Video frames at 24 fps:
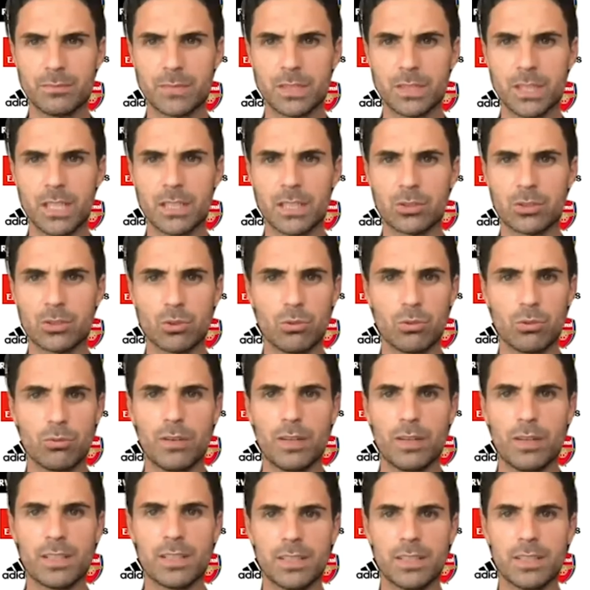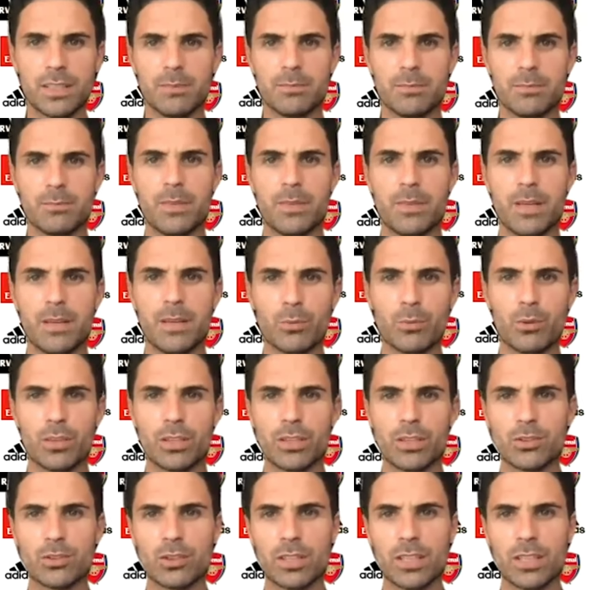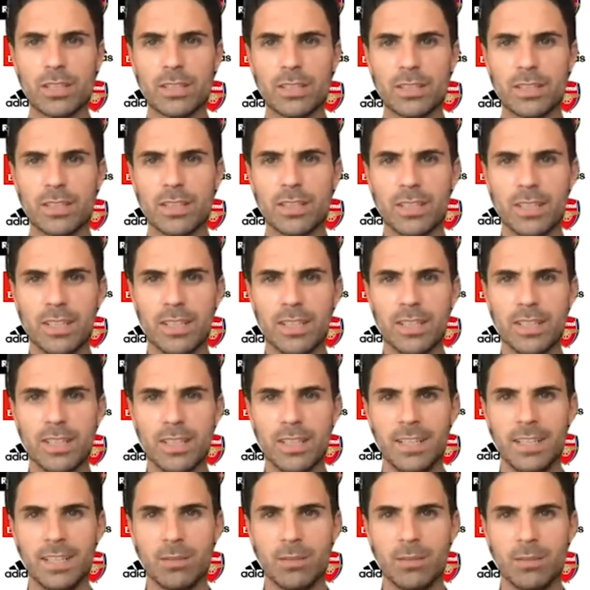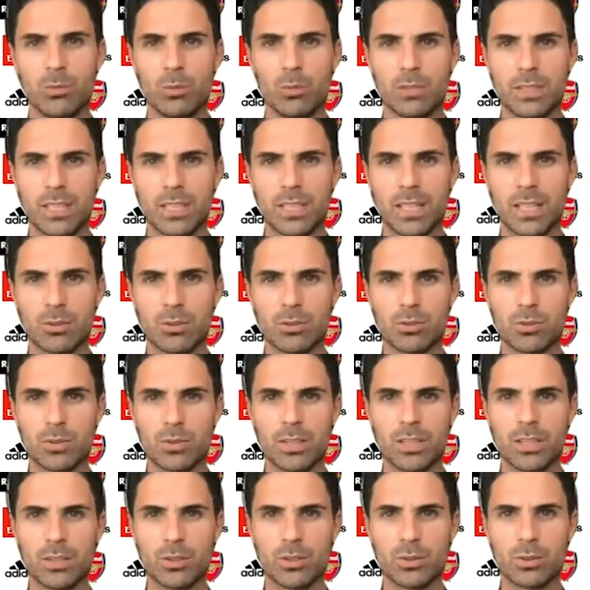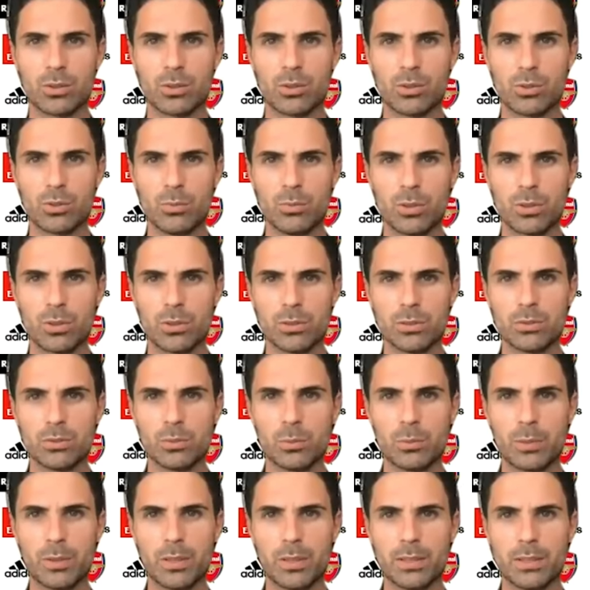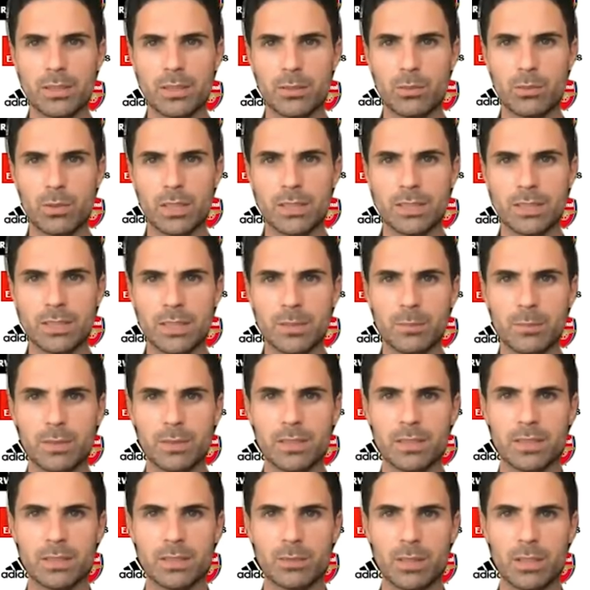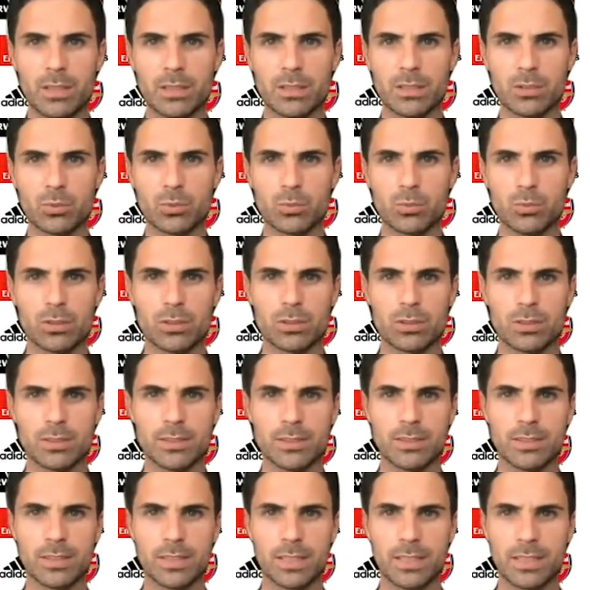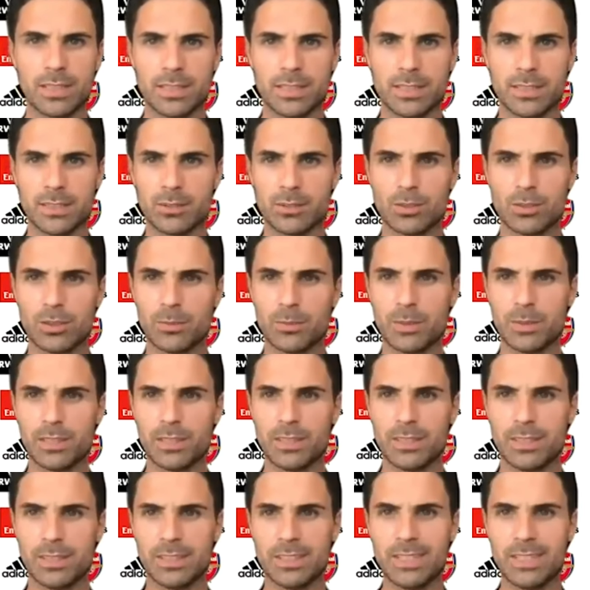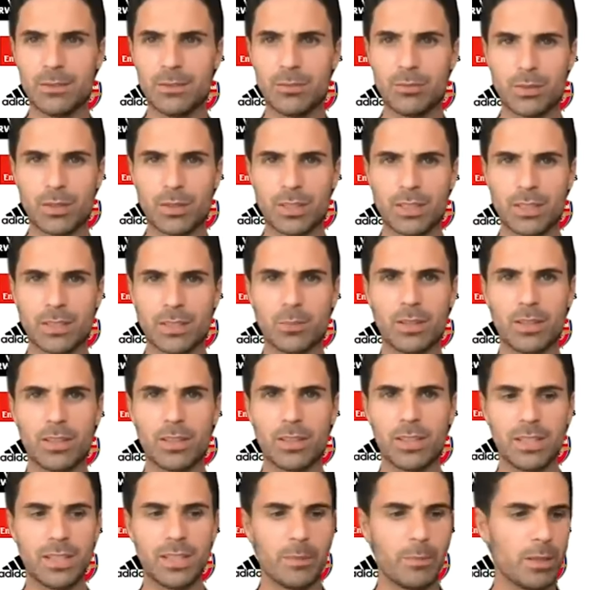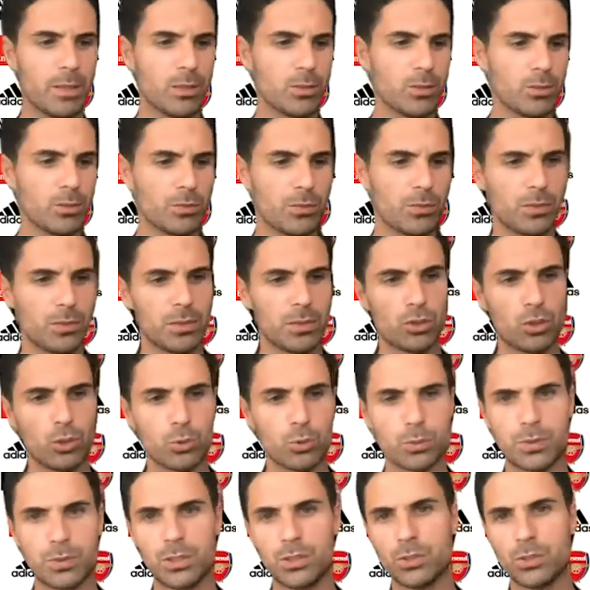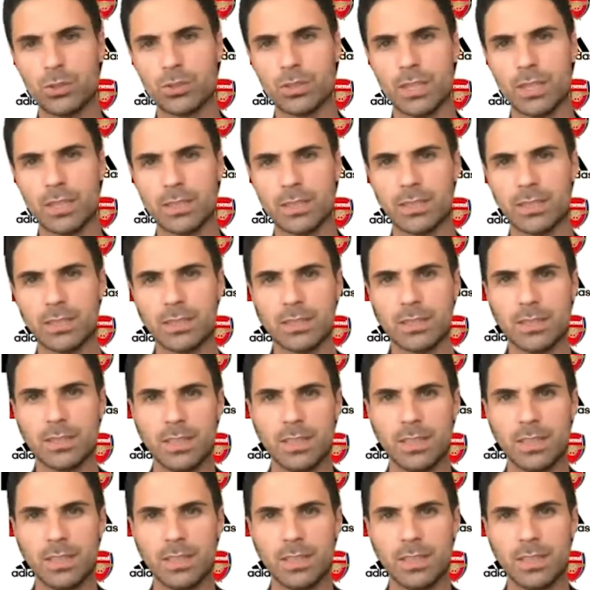Yeah, so far everybody's okay. We'll see how training goes tomorrow to pick the right team and the right squad. Again, it's going to be different with the amount of substitutes that